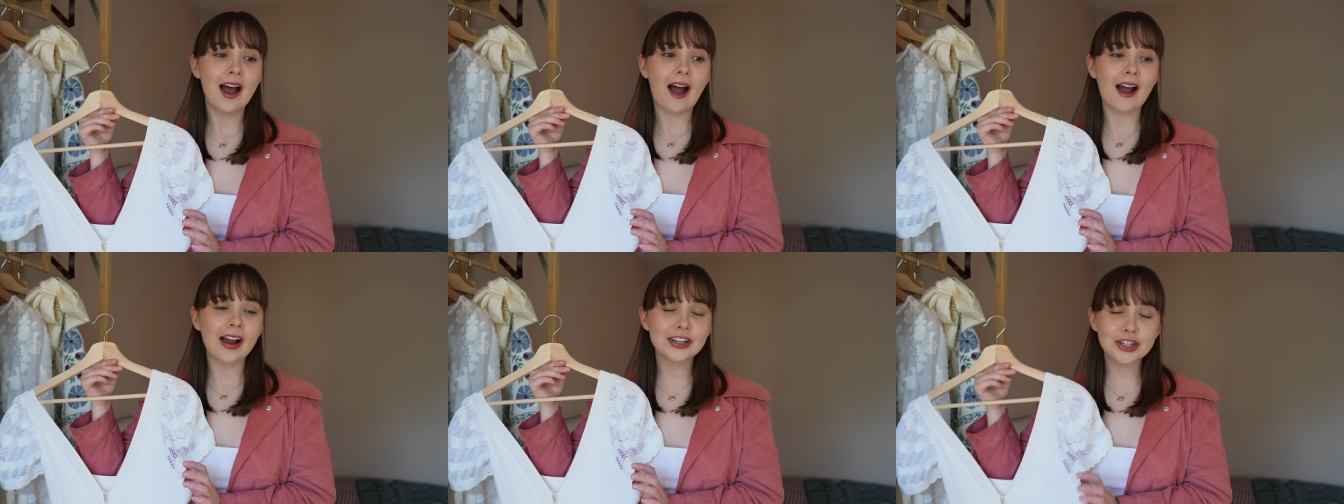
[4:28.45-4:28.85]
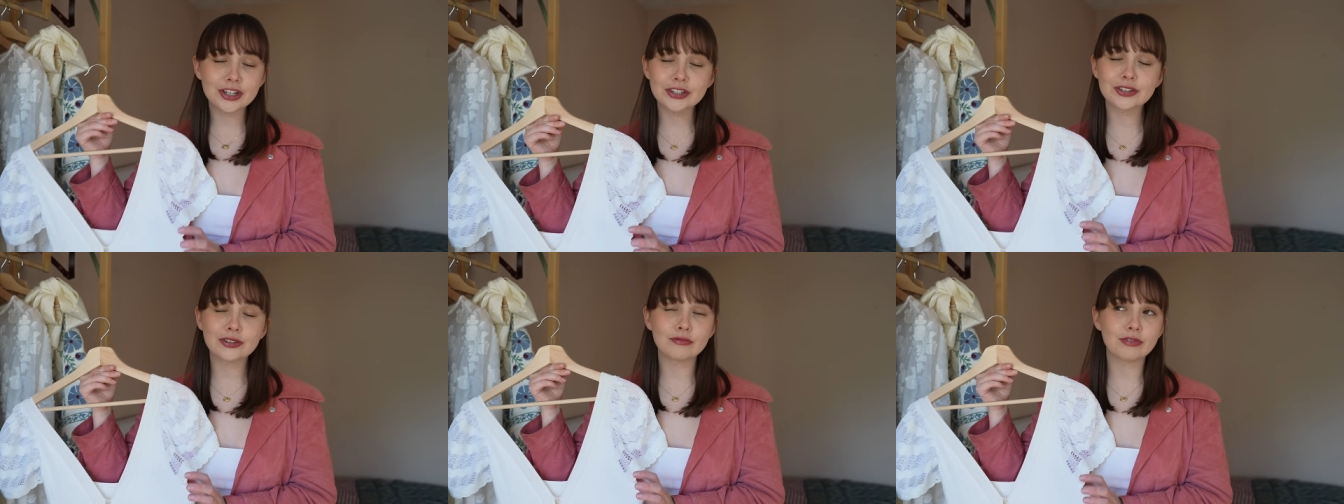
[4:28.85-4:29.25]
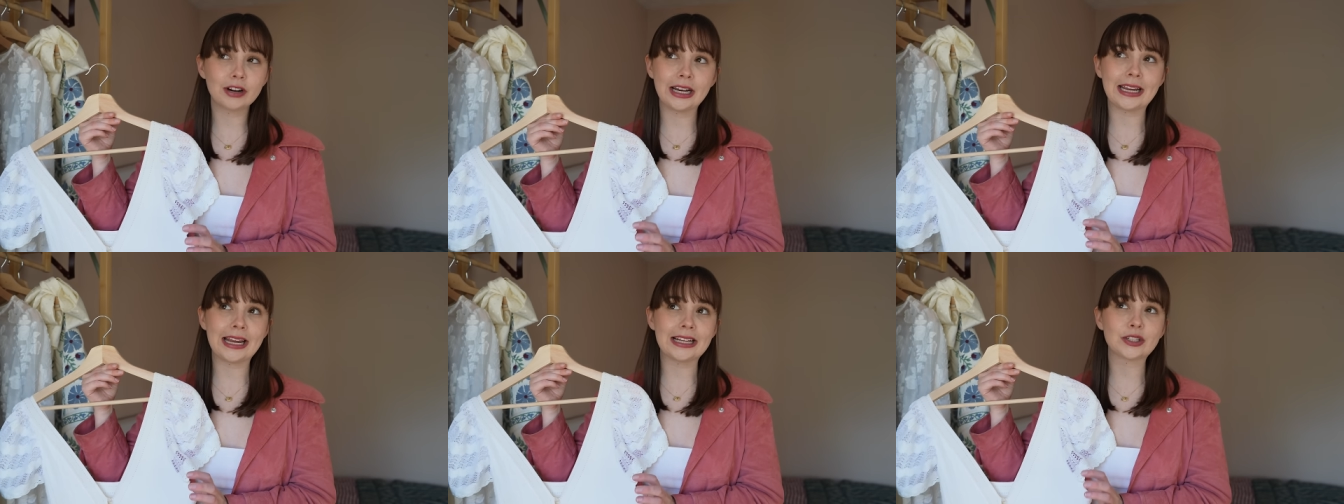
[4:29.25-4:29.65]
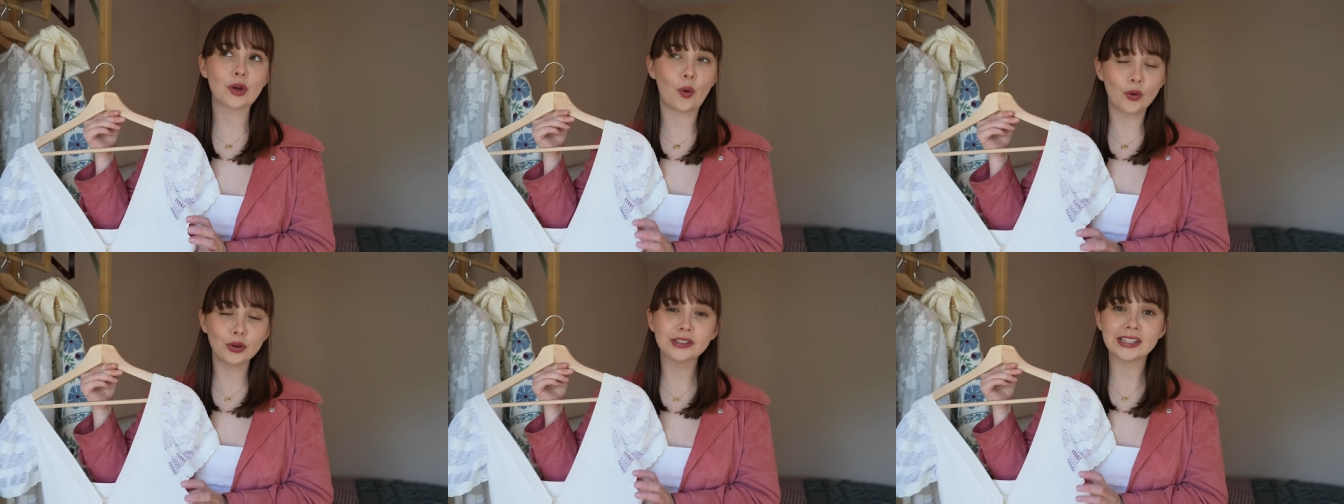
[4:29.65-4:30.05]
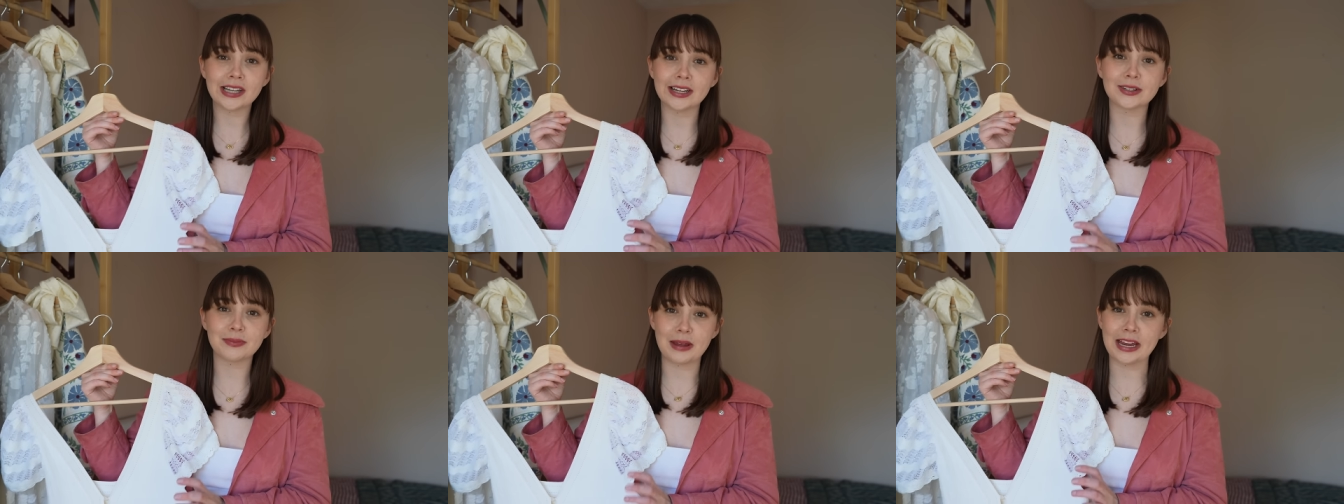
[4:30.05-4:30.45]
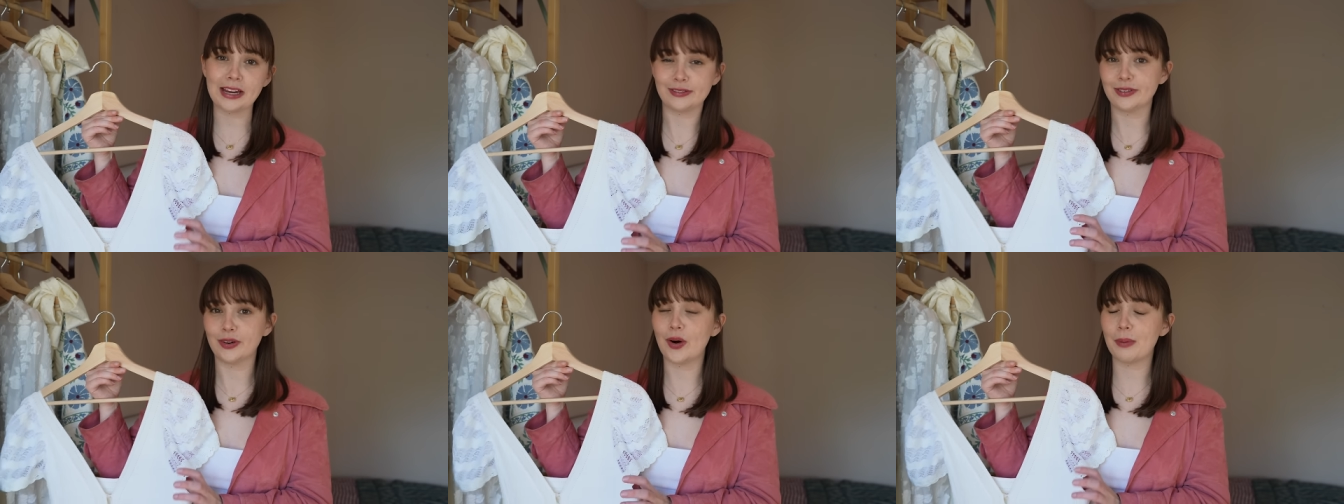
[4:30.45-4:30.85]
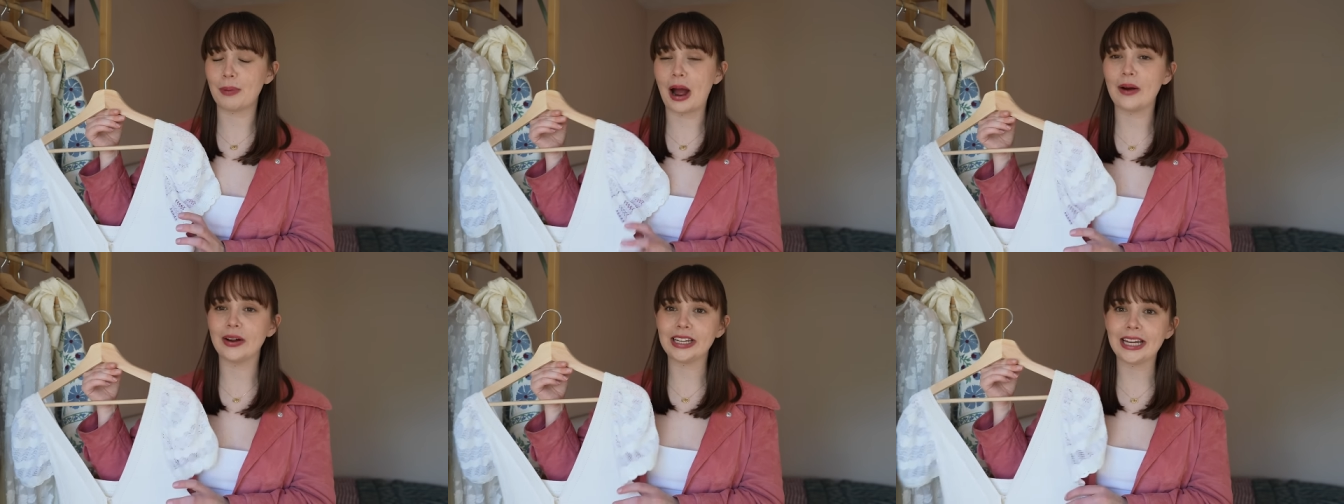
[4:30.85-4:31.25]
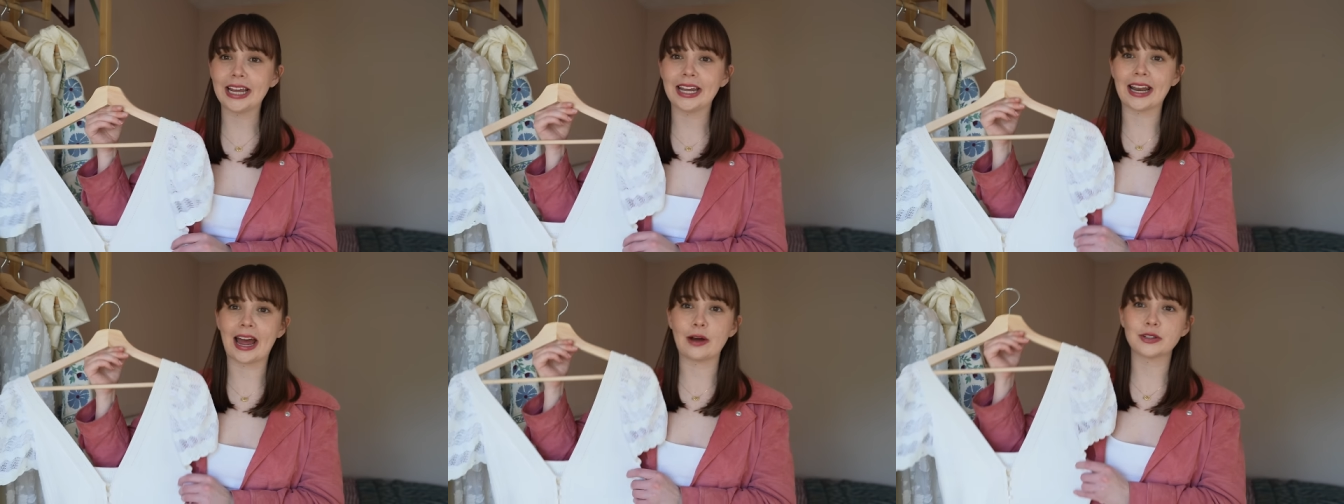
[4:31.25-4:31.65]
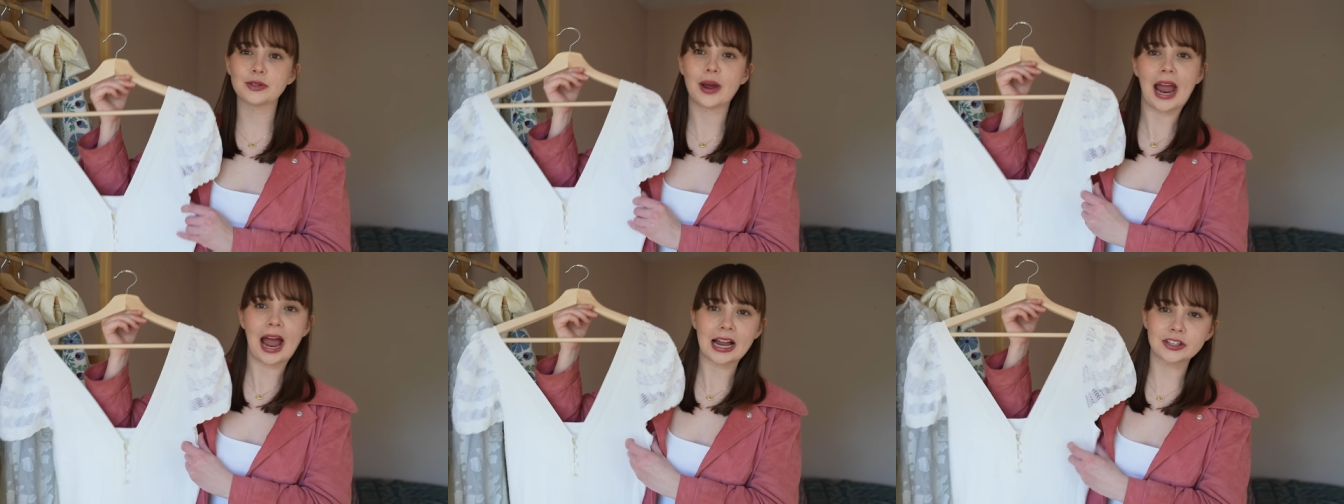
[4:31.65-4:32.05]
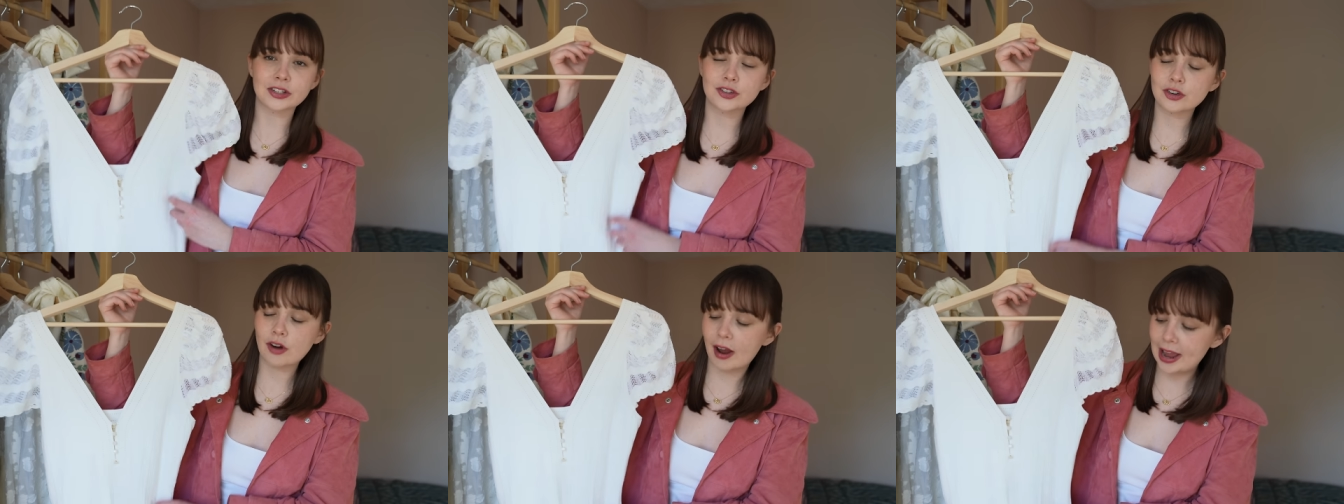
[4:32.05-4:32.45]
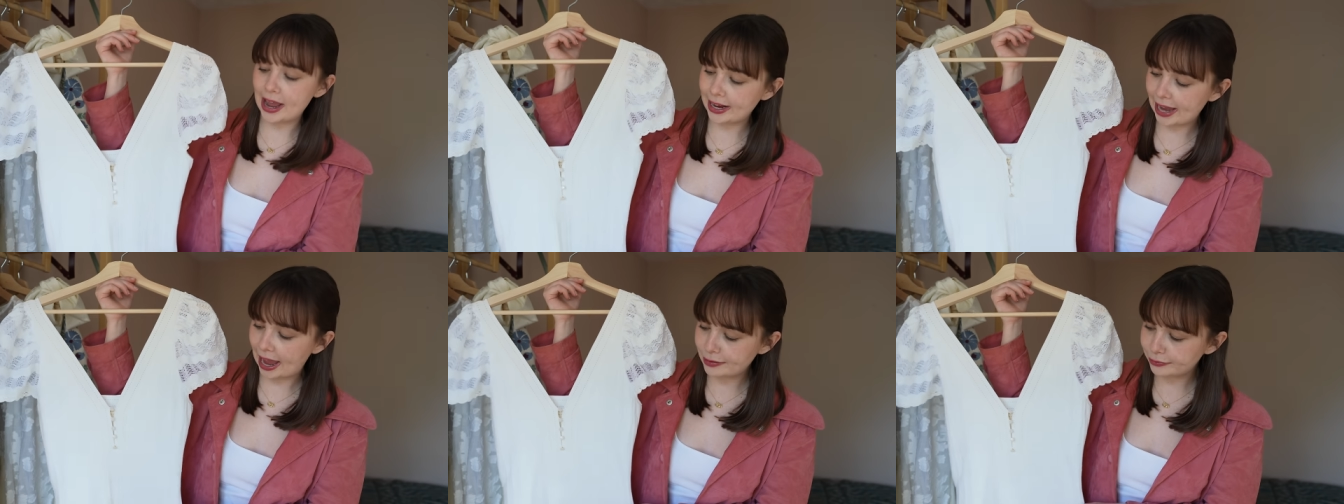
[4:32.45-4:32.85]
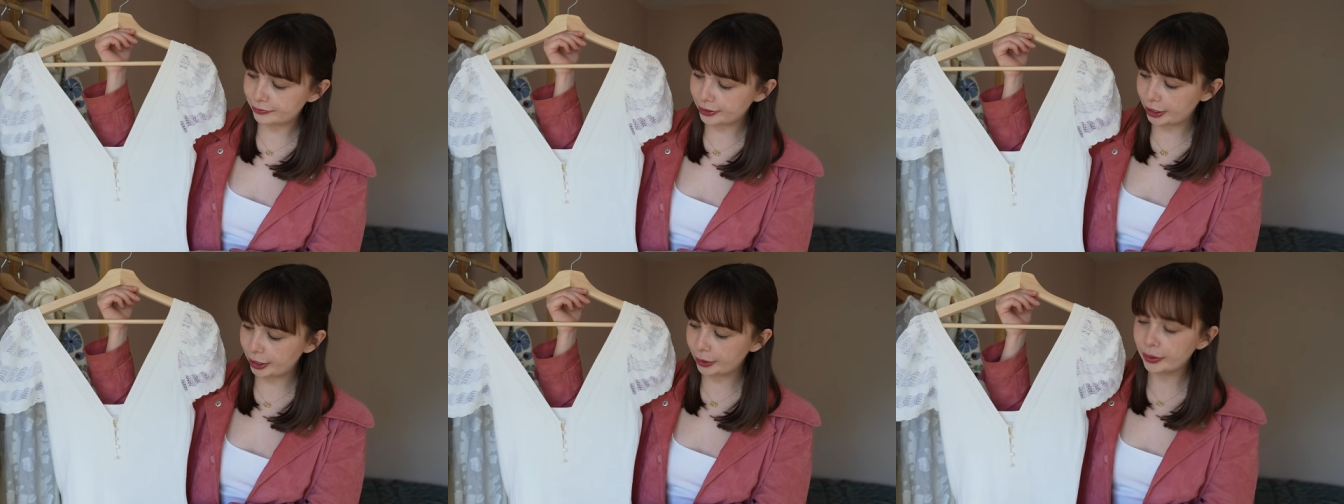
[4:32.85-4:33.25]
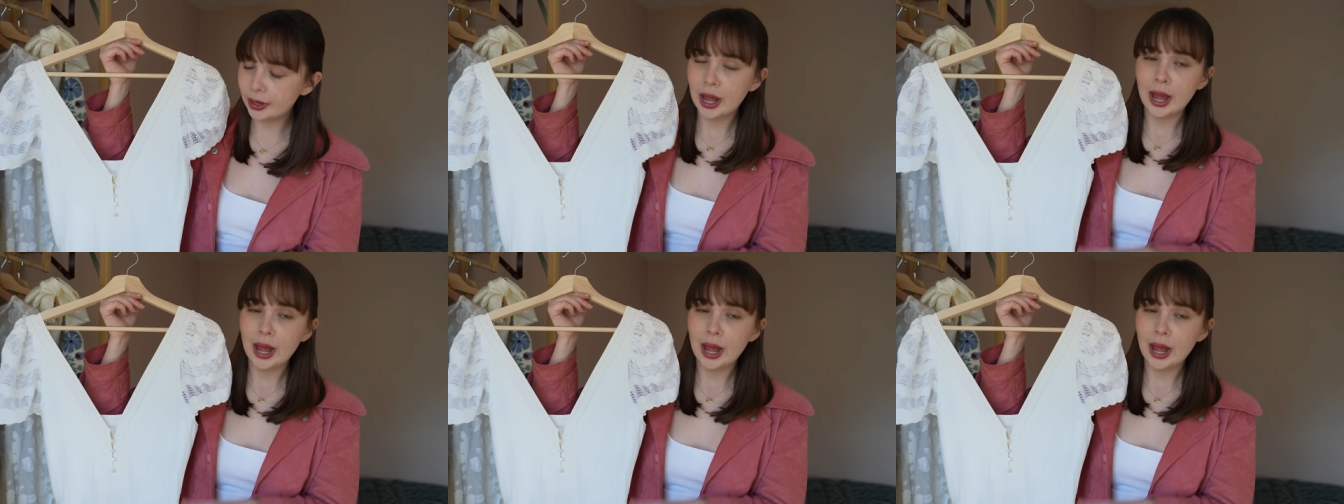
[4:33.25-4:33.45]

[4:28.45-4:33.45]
I just really, it's haunted me for about a year now, so I had to try it again for you.